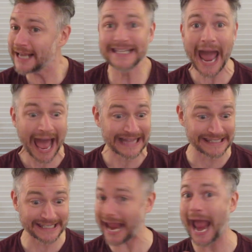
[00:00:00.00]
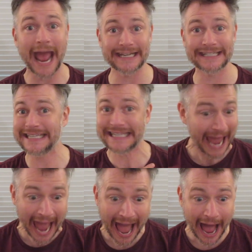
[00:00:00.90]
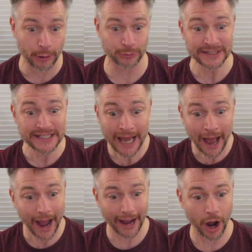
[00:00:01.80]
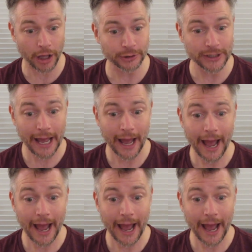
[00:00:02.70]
Cats and gowns, I hollered.